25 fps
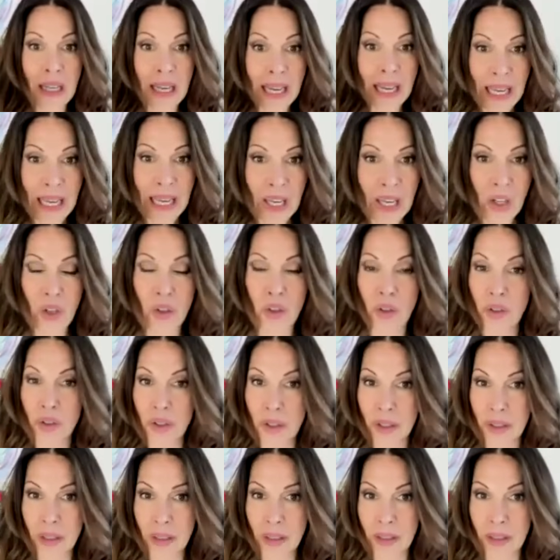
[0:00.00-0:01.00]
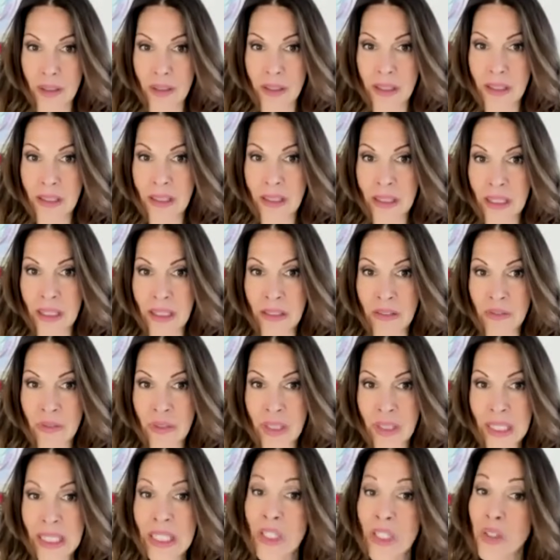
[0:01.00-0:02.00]
anchored this
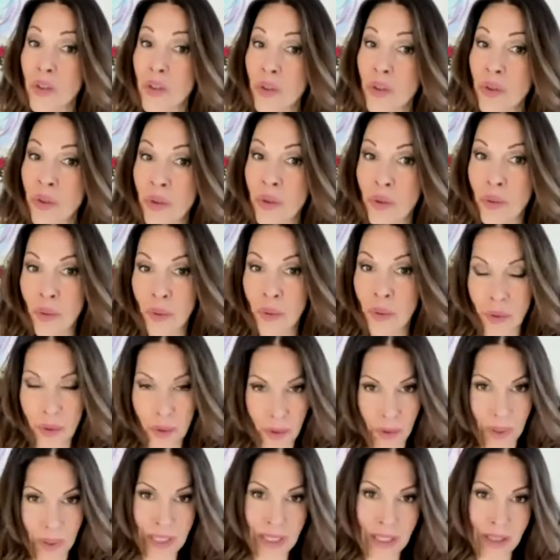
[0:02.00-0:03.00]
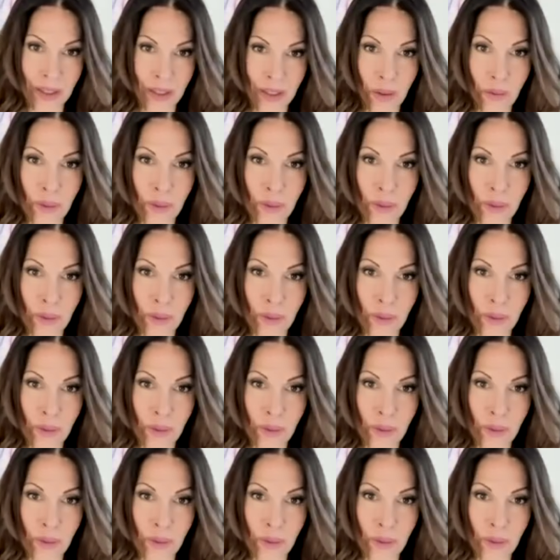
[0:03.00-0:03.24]
gift into the North Crystalline